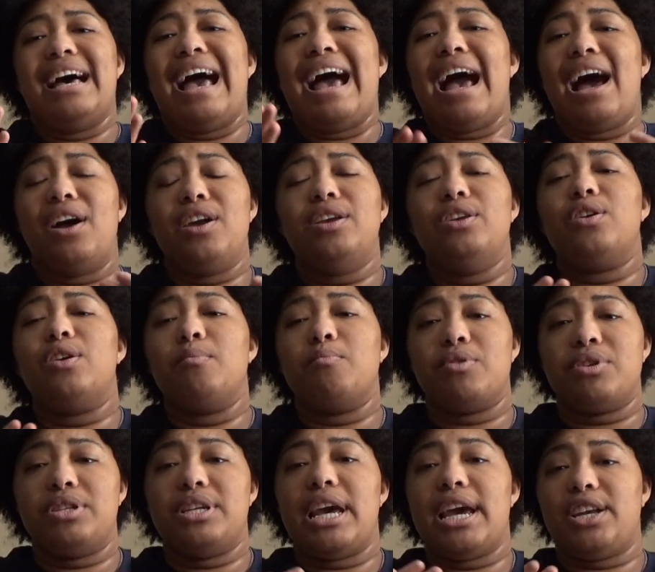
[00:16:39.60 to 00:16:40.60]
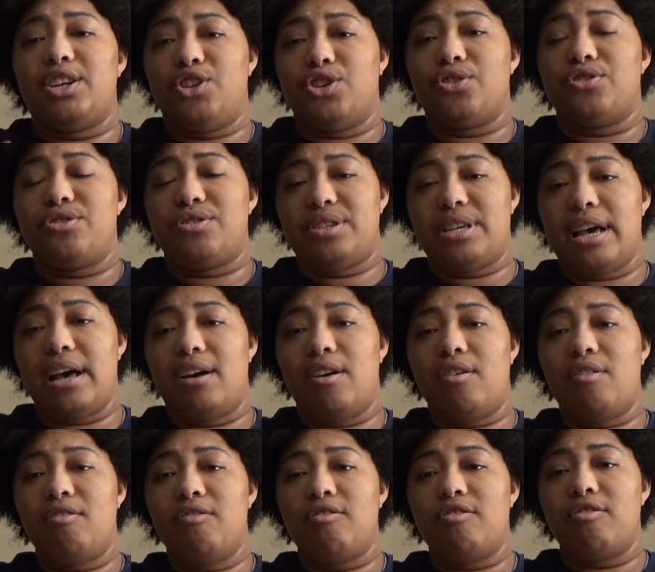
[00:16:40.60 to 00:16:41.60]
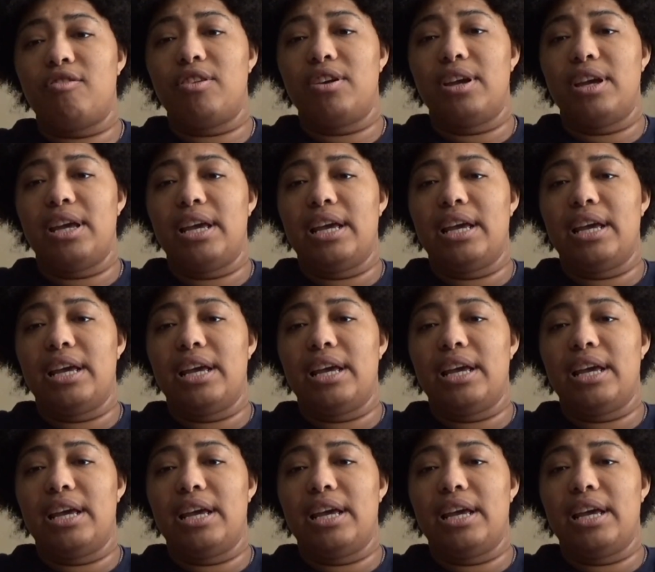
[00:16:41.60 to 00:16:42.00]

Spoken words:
How you can protect yourself